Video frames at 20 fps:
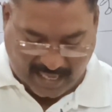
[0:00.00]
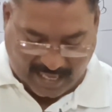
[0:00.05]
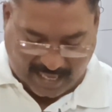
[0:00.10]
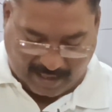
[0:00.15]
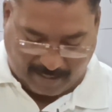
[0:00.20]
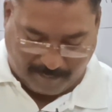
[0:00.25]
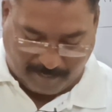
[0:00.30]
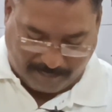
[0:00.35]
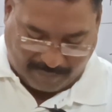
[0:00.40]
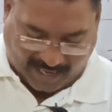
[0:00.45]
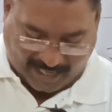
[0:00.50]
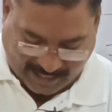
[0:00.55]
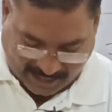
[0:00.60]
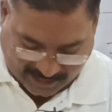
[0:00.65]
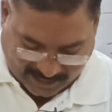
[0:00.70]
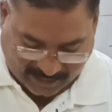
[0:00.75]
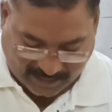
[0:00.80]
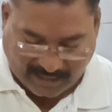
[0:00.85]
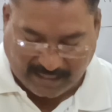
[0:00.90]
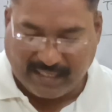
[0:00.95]

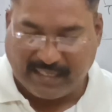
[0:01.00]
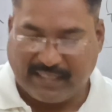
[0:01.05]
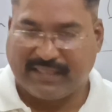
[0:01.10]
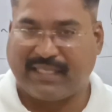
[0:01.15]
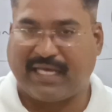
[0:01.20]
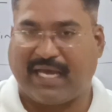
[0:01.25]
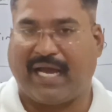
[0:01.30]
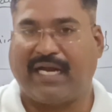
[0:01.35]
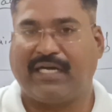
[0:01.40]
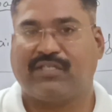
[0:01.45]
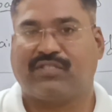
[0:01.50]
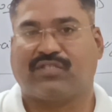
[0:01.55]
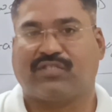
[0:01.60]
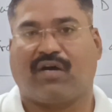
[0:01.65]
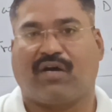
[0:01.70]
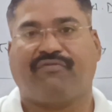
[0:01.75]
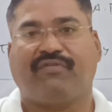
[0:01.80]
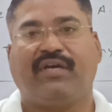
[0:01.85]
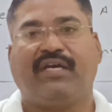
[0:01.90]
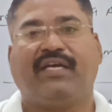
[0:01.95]
empire in the hands
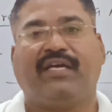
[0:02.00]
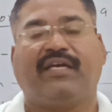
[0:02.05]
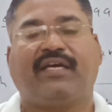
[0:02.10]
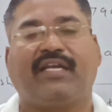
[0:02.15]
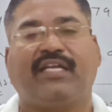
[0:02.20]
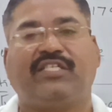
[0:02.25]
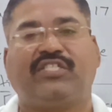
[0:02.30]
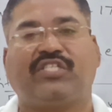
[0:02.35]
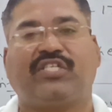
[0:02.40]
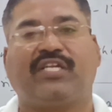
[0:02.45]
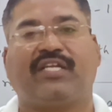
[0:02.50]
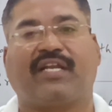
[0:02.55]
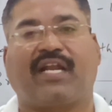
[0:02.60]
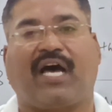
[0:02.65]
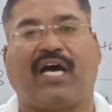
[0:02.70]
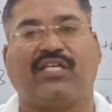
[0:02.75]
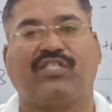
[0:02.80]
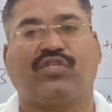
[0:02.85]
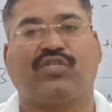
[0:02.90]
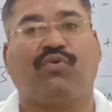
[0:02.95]
of Krishna
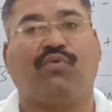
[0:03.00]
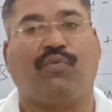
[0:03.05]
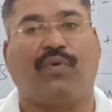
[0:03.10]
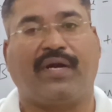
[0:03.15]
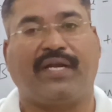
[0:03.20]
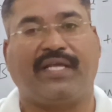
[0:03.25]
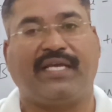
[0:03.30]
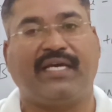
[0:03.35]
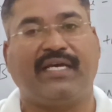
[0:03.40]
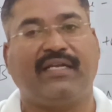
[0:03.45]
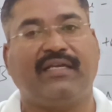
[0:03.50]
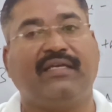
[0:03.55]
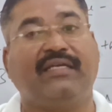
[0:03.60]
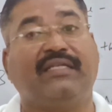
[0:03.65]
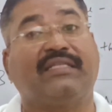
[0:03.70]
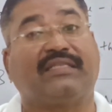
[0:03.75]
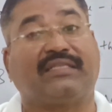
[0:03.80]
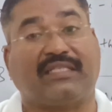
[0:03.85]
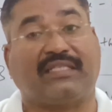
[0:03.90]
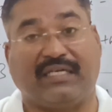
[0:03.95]
Raj Wodeyar
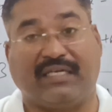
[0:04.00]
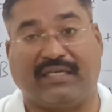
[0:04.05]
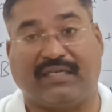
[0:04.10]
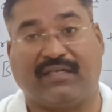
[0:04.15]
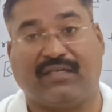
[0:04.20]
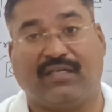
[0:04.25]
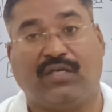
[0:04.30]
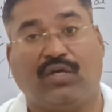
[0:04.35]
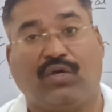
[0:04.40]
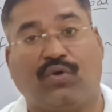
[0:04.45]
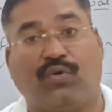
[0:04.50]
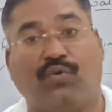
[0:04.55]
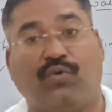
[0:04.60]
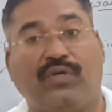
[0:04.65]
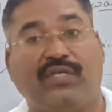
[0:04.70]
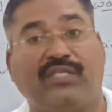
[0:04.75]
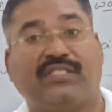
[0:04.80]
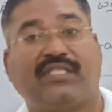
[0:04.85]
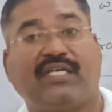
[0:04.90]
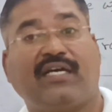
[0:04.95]
III, who
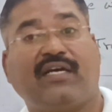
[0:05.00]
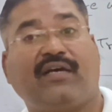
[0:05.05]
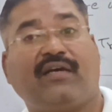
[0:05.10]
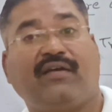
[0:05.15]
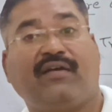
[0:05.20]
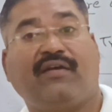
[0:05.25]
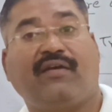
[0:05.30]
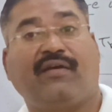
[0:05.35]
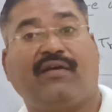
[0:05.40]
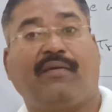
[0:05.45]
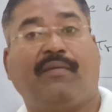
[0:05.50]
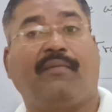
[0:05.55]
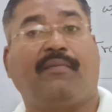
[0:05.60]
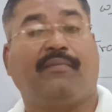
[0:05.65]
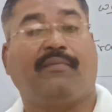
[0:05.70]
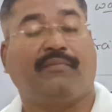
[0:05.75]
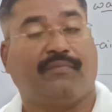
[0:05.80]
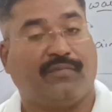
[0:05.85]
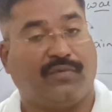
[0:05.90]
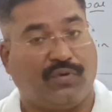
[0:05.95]
is the
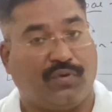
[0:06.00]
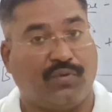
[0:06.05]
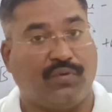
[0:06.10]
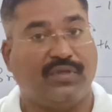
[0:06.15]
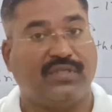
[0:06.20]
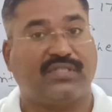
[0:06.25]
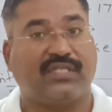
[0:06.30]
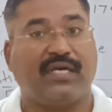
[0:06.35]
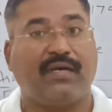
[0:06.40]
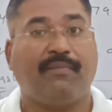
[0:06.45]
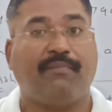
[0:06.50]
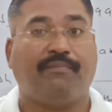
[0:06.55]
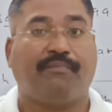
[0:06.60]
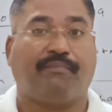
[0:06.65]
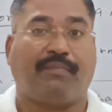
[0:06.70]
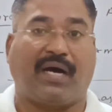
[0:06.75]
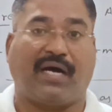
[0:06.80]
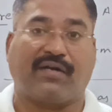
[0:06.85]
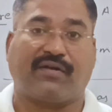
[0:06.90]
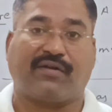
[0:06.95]

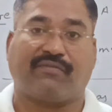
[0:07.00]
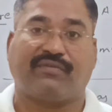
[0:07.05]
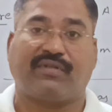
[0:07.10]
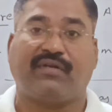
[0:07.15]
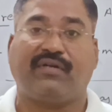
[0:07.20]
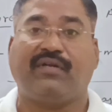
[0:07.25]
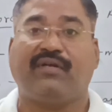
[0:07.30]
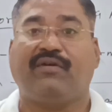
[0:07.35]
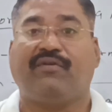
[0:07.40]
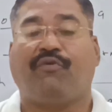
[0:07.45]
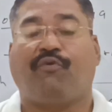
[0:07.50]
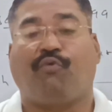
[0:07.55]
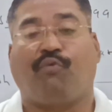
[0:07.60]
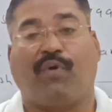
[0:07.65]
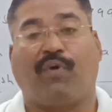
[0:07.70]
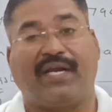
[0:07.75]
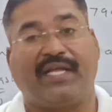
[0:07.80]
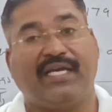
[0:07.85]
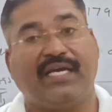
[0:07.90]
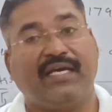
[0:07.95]
part of the
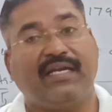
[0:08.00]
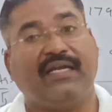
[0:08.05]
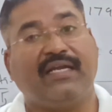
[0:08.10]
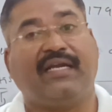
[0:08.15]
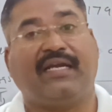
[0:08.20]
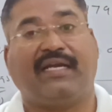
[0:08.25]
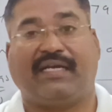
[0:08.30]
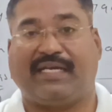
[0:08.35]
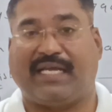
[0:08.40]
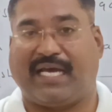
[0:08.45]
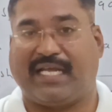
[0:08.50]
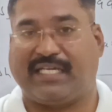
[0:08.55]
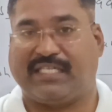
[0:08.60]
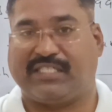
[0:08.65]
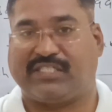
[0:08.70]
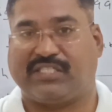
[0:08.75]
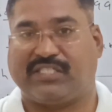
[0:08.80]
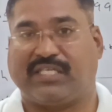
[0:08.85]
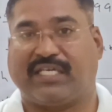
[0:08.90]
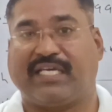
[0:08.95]
Wodeyar
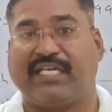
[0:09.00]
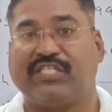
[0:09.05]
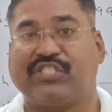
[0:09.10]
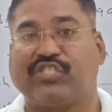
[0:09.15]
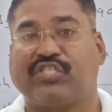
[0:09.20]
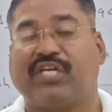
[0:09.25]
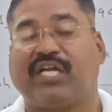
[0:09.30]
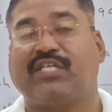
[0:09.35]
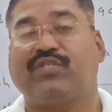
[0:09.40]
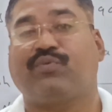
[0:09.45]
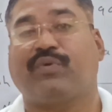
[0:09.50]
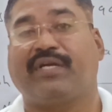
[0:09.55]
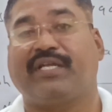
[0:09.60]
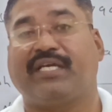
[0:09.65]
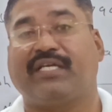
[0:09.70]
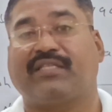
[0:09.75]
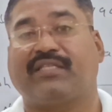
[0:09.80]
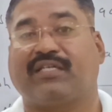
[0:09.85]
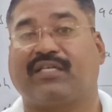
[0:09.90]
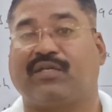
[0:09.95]
dynasty. Krishna Raj
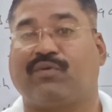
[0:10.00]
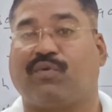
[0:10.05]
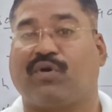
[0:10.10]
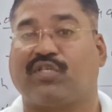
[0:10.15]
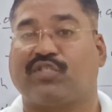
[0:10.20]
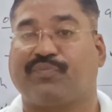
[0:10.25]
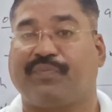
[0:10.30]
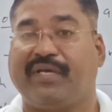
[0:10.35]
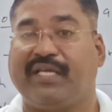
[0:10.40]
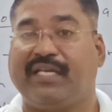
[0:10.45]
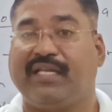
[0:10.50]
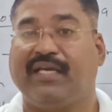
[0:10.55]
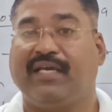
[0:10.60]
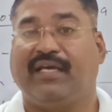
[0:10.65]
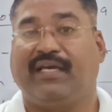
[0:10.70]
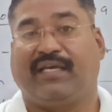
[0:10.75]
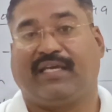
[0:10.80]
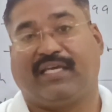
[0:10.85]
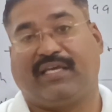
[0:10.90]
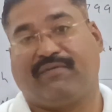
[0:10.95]
Wodeyar III was being
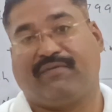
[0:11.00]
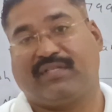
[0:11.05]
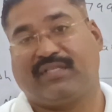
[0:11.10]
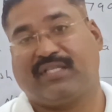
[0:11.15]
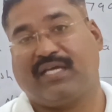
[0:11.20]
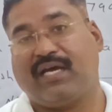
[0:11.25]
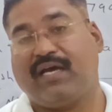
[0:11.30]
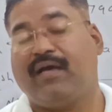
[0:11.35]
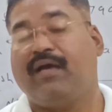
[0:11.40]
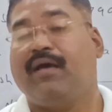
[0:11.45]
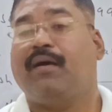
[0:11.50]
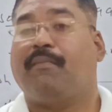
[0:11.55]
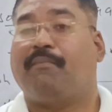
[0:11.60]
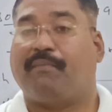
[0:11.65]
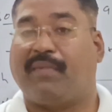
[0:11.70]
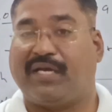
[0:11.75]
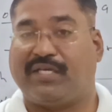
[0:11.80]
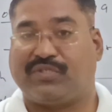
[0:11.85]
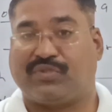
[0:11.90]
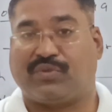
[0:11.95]
given the
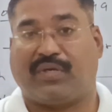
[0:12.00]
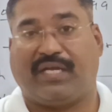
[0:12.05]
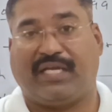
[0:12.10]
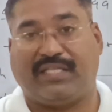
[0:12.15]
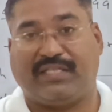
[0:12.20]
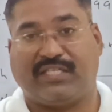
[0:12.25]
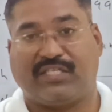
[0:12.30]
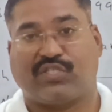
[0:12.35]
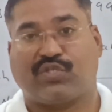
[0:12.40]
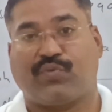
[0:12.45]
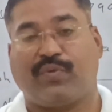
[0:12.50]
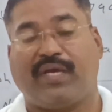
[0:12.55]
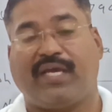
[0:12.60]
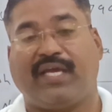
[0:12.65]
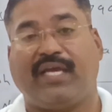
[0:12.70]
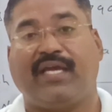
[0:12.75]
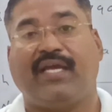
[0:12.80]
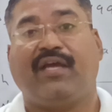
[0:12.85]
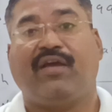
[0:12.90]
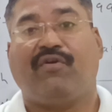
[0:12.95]
Mysore. In this
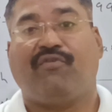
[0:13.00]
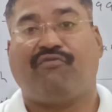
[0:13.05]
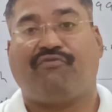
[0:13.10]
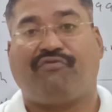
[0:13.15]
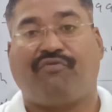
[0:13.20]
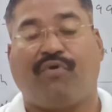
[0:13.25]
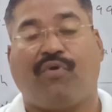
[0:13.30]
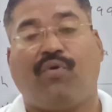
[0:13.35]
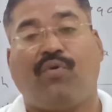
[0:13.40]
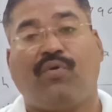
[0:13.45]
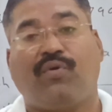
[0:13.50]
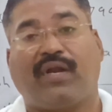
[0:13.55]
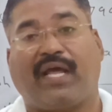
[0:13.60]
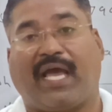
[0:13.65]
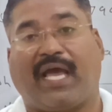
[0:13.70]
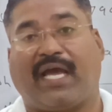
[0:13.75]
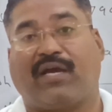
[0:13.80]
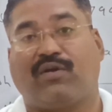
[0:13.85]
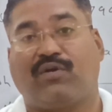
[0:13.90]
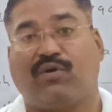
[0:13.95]
way, Four
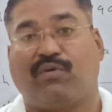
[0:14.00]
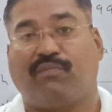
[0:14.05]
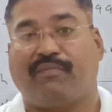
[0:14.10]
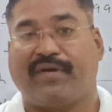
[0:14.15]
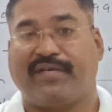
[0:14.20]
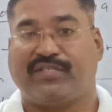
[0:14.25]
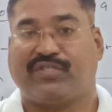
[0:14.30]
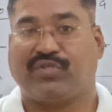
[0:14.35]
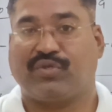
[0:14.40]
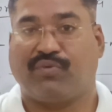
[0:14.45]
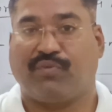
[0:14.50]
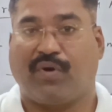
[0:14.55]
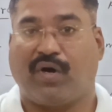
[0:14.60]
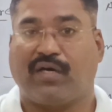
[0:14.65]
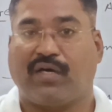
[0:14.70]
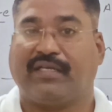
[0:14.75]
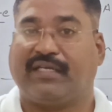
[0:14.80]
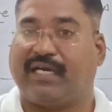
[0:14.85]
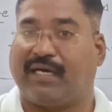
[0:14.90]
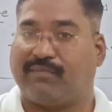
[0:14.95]
Anglo-Mysore
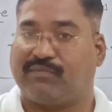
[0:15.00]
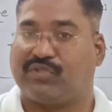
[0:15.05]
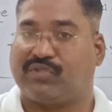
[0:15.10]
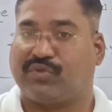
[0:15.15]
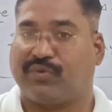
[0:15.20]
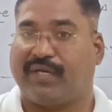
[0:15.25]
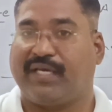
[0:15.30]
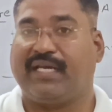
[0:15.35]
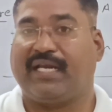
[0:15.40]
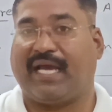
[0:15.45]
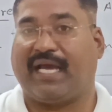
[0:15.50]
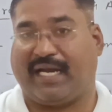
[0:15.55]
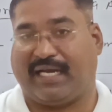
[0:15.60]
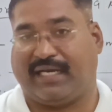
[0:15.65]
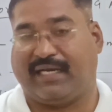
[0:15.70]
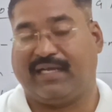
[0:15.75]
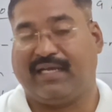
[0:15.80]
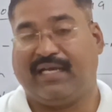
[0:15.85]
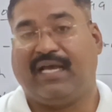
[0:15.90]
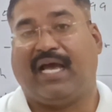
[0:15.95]
War comes to an
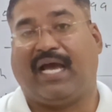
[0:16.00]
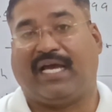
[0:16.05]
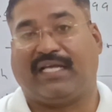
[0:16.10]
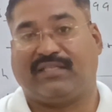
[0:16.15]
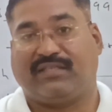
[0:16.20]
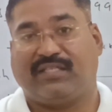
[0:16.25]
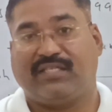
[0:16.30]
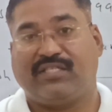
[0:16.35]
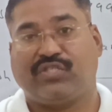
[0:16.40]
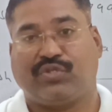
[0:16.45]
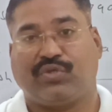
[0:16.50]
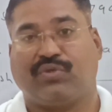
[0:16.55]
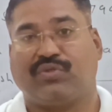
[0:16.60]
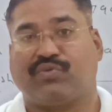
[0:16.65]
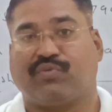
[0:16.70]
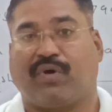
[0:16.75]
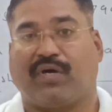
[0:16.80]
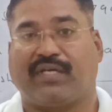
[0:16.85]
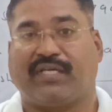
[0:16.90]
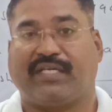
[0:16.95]
end, and this shows
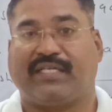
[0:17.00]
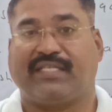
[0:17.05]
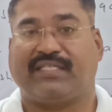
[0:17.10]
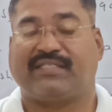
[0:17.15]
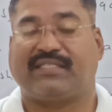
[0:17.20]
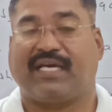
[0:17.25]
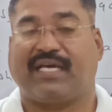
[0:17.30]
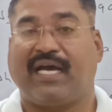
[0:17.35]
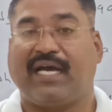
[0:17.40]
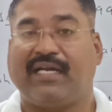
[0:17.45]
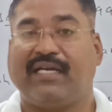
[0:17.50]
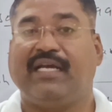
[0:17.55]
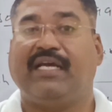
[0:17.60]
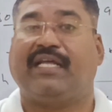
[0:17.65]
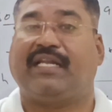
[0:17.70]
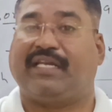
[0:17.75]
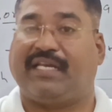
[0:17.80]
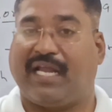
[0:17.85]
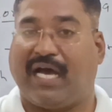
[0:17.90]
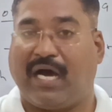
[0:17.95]
what it is that
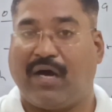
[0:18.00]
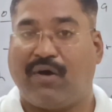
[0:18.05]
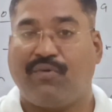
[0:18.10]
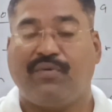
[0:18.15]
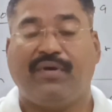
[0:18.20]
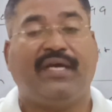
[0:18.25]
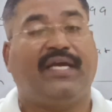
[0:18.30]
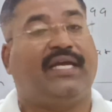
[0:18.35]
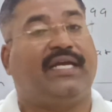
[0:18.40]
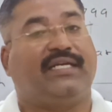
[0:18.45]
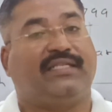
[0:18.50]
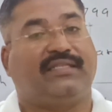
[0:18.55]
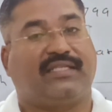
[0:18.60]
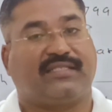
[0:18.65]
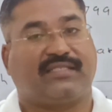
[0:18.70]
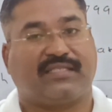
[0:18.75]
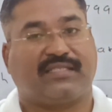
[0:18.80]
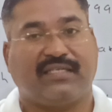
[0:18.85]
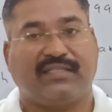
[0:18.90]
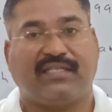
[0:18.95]
now in the
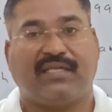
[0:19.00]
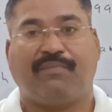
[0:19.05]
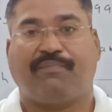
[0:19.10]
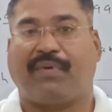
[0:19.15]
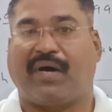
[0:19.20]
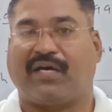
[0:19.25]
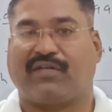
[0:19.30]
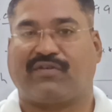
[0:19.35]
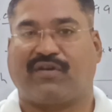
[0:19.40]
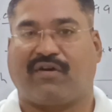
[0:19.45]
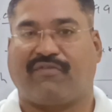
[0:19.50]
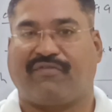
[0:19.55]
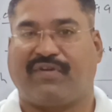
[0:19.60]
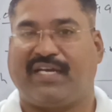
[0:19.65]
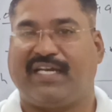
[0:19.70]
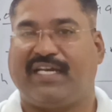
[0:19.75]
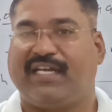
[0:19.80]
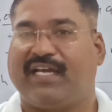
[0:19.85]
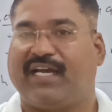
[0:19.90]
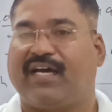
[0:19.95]
southern part of
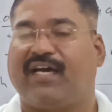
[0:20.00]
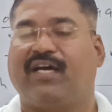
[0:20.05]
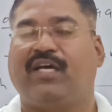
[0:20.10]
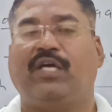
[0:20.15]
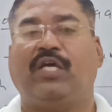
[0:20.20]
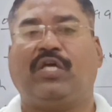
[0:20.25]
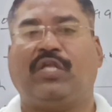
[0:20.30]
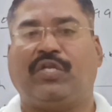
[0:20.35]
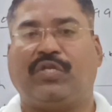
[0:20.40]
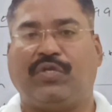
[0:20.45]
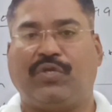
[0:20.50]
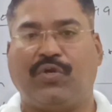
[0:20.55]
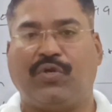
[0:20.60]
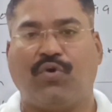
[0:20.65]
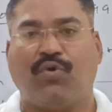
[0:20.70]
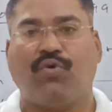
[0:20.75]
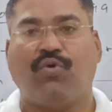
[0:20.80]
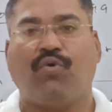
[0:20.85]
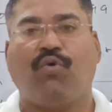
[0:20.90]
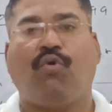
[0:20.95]
India, no
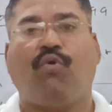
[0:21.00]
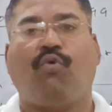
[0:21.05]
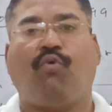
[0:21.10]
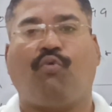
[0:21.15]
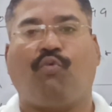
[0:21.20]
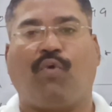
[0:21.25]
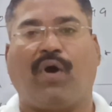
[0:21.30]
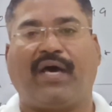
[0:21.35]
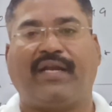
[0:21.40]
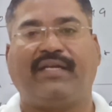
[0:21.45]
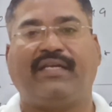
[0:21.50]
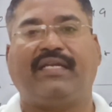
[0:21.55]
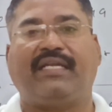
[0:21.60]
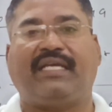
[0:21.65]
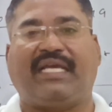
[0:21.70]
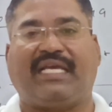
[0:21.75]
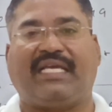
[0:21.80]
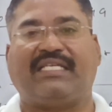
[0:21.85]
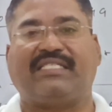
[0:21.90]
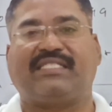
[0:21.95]
one
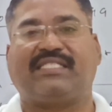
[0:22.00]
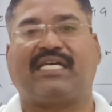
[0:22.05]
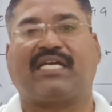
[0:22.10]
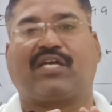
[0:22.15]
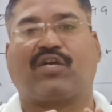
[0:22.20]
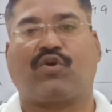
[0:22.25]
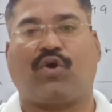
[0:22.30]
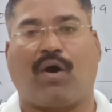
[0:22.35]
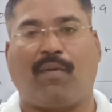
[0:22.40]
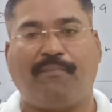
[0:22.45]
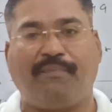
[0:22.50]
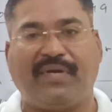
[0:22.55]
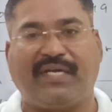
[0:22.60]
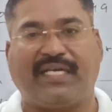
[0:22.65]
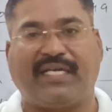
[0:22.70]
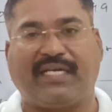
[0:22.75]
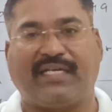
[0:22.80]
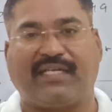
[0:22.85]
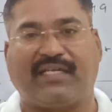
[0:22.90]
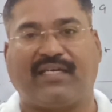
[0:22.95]
is the
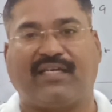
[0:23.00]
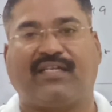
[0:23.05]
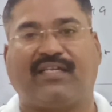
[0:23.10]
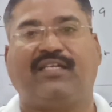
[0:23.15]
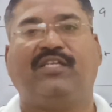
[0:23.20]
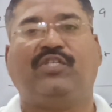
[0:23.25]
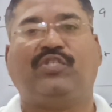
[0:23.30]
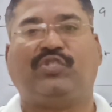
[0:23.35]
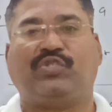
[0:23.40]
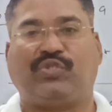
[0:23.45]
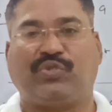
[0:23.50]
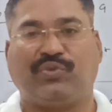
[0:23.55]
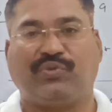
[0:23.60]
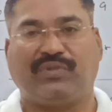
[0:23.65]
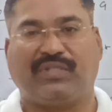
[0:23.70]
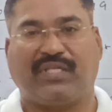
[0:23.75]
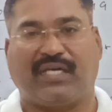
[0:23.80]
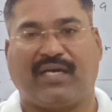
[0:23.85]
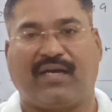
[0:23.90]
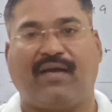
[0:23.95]
competitor to
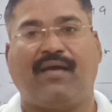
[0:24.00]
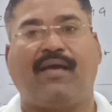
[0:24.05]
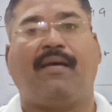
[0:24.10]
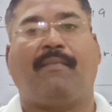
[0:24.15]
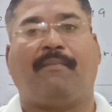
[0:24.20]
the